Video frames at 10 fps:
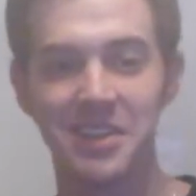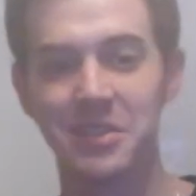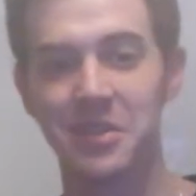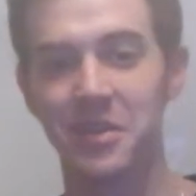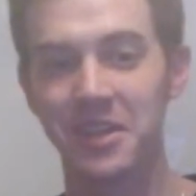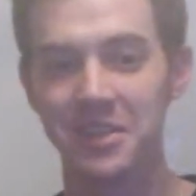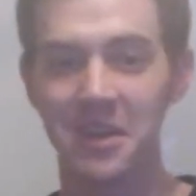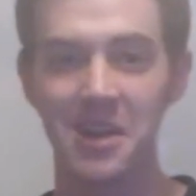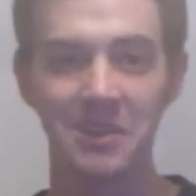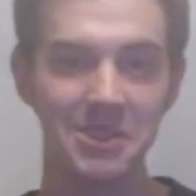So when I
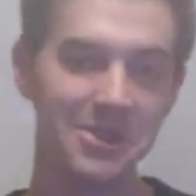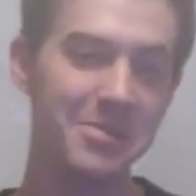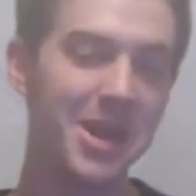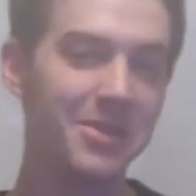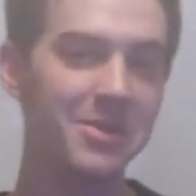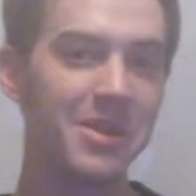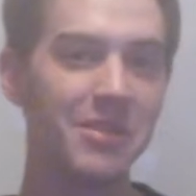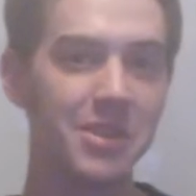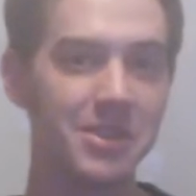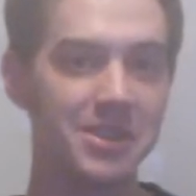started, I was doing about
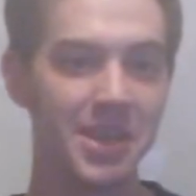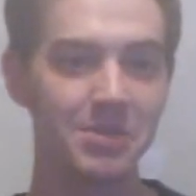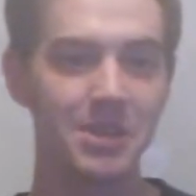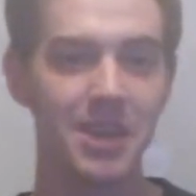1,200 steps